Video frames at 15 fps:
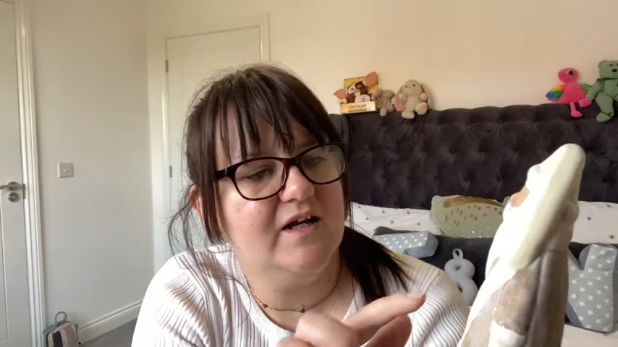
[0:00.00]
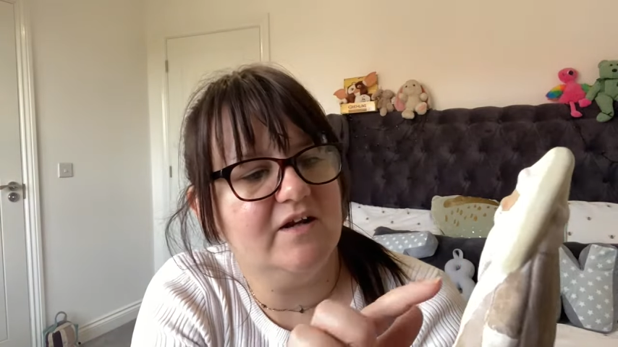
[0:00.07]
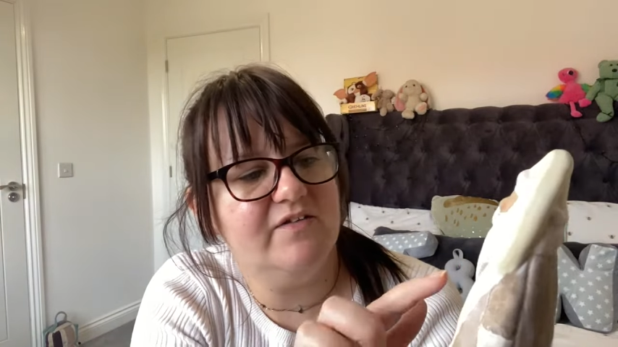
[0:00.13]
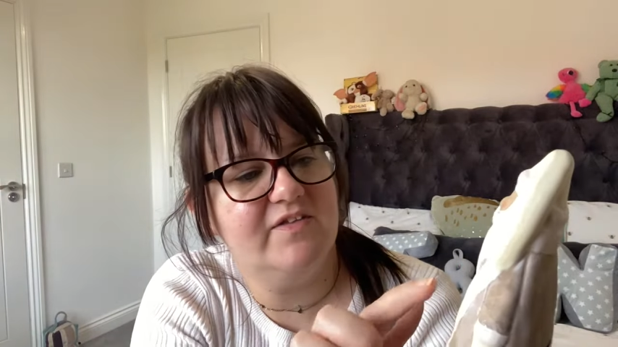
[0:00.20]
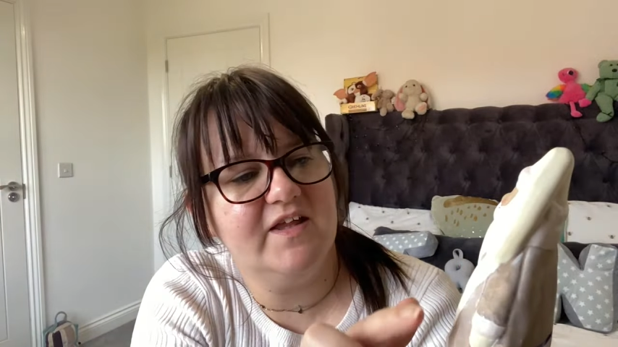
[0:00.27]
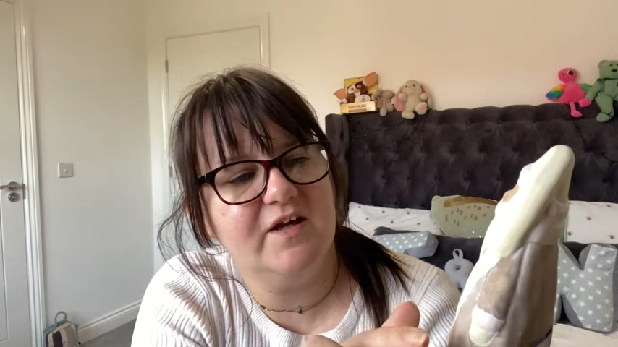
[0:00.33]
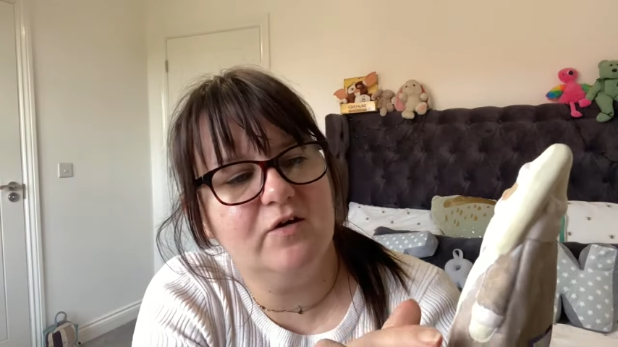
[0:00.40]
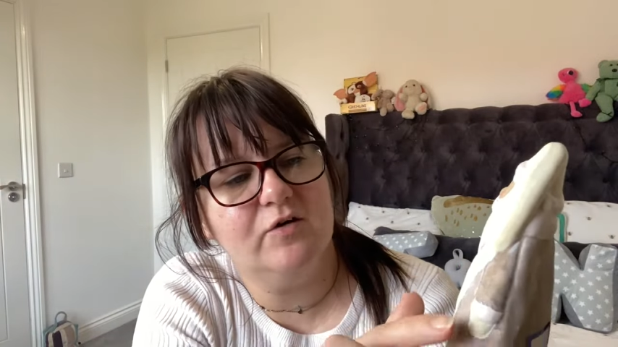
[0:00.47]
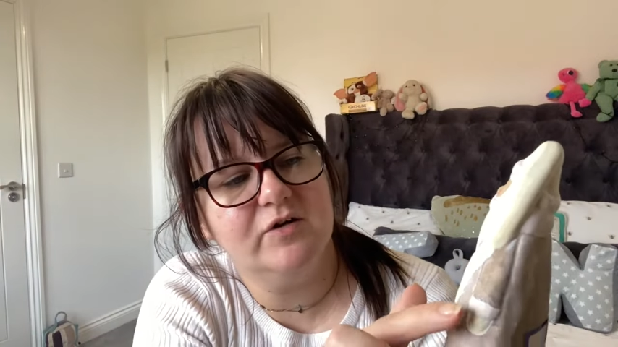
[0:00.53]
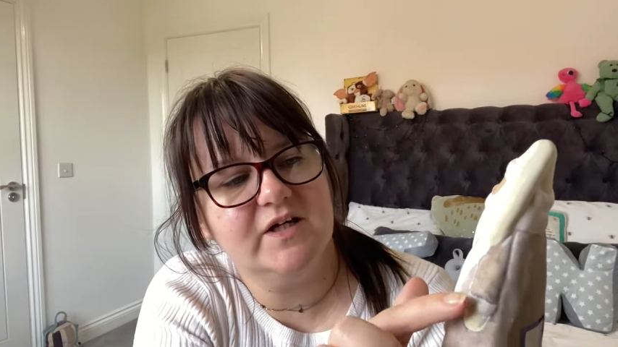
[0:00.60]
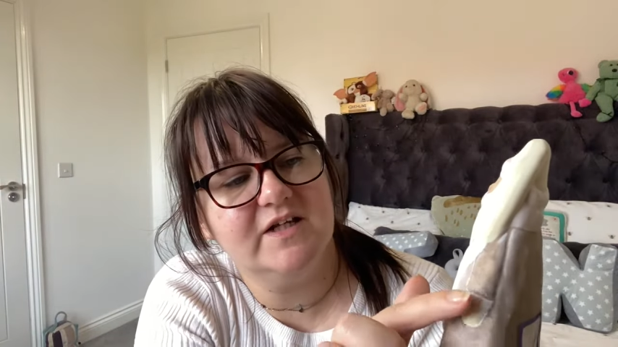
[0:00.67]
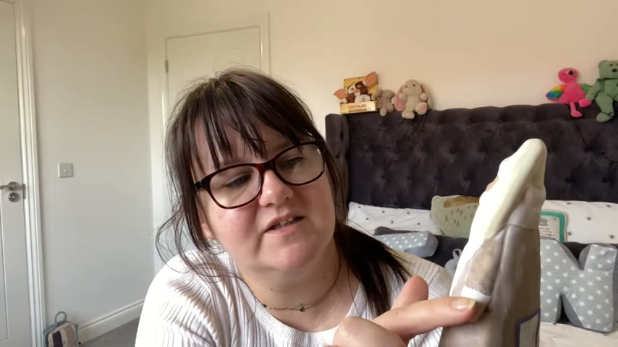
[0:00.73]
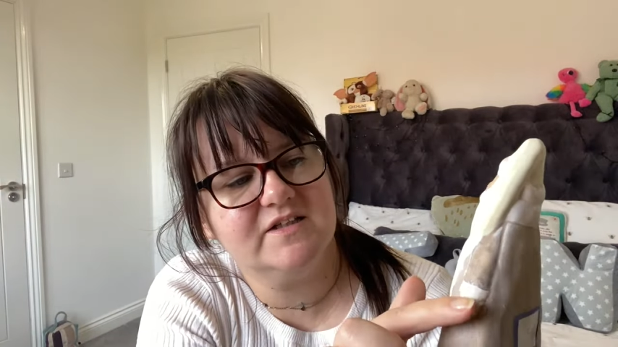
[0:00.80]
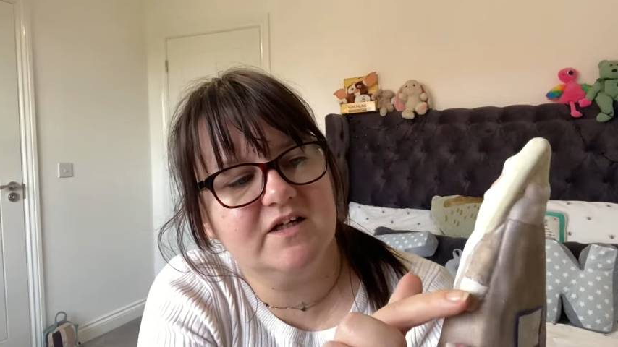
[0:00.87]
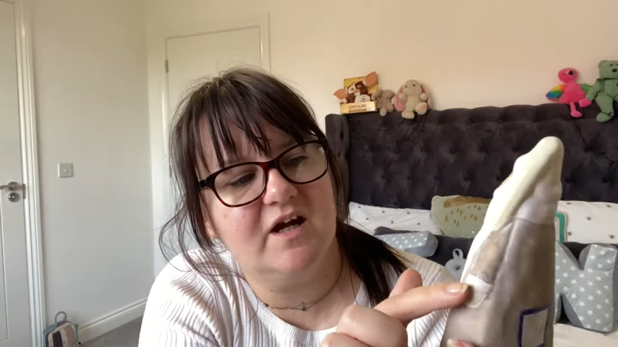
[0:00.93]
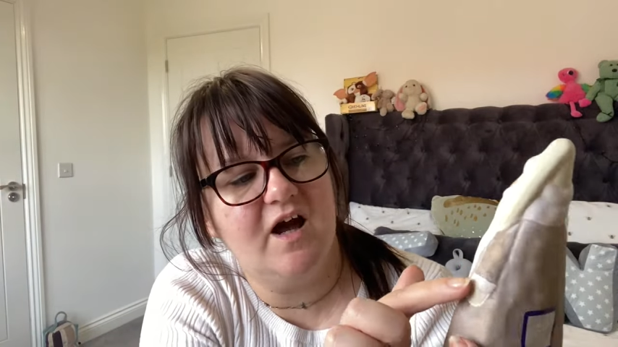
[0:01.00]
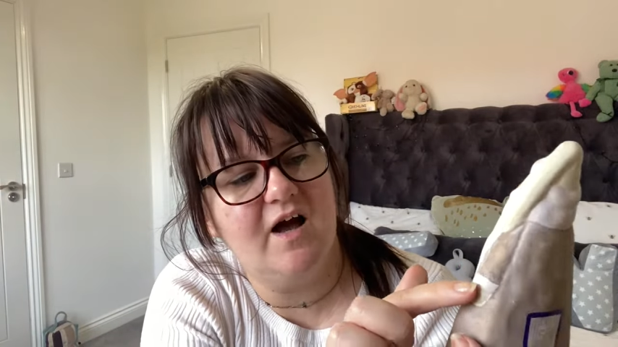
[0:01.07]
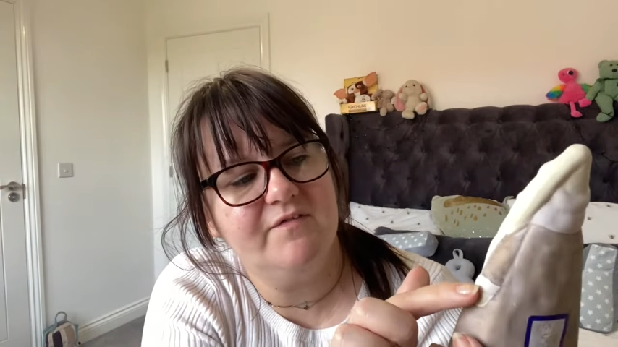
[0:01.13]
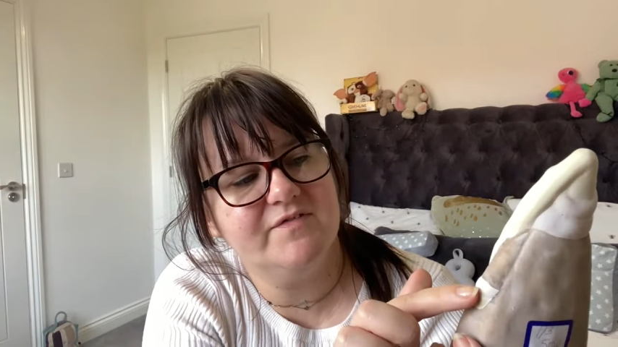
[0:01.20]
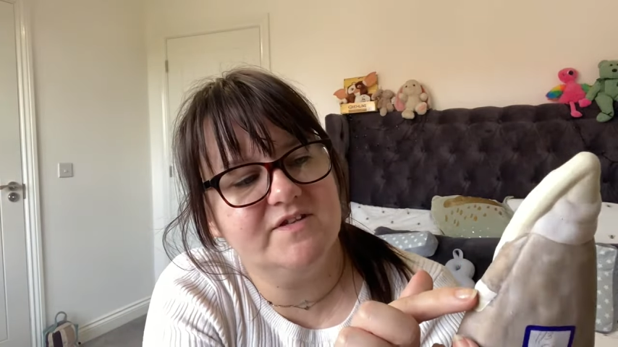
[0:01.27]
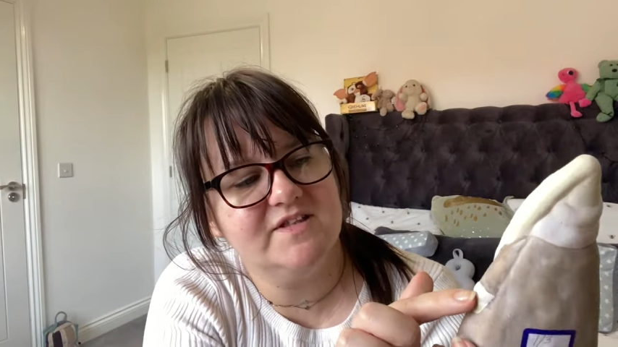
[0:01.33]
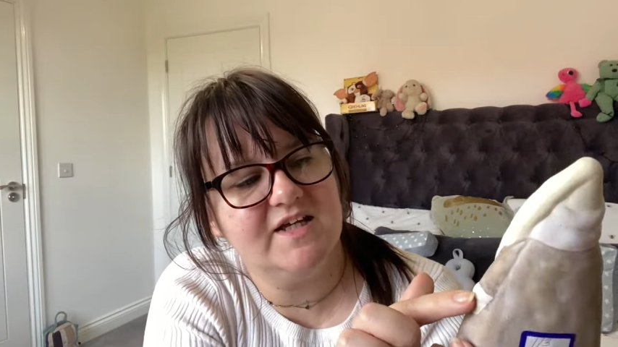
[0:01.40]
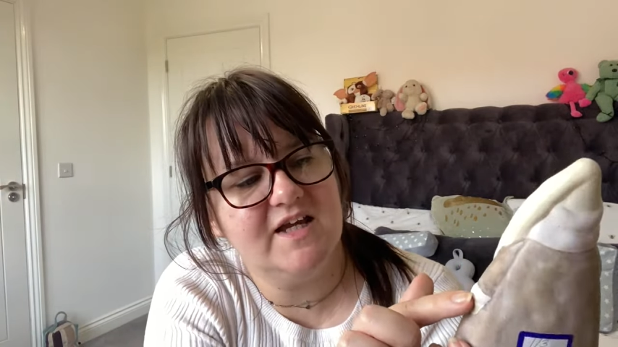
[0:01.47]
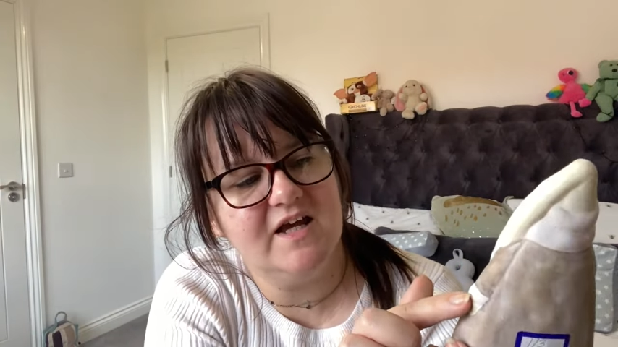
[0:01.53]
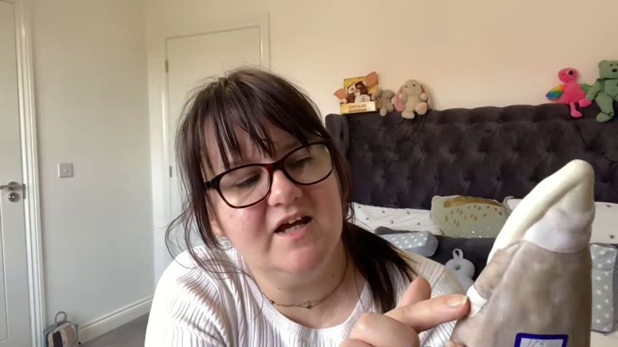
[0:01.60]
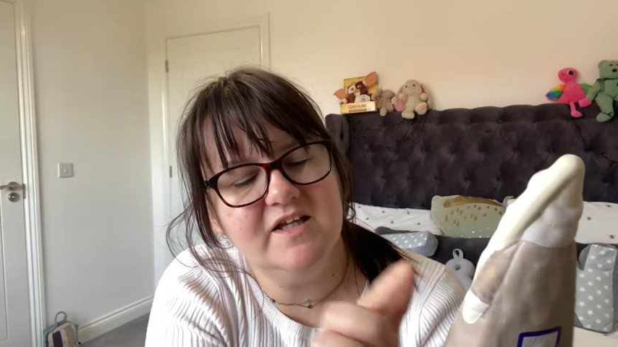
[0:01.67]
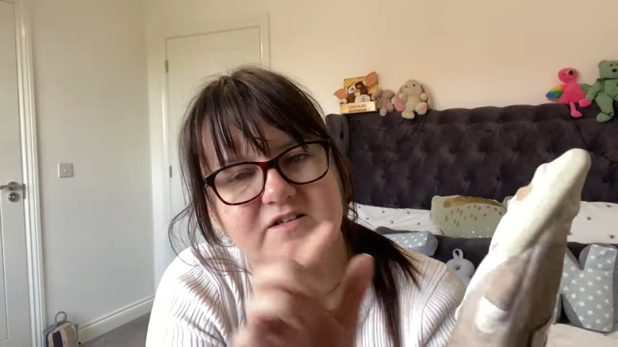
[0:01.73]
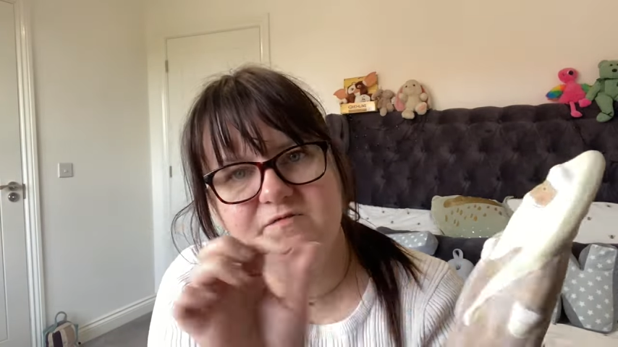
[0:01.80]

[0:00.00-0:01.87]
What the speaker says: And I think on his cuffs here,